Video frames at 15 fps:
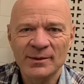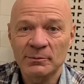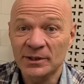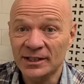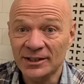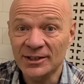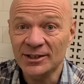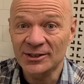
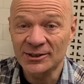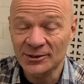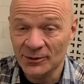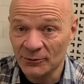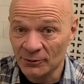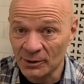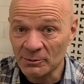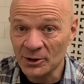because
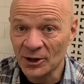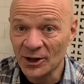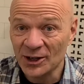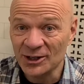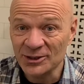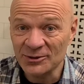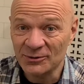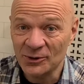from our
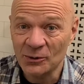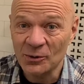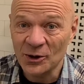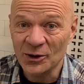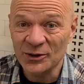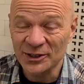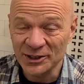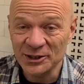hearts flow
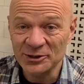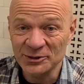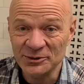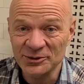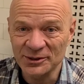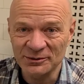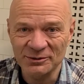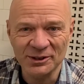all the
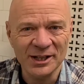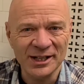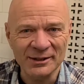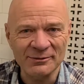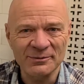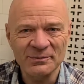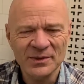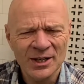issues of
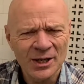life.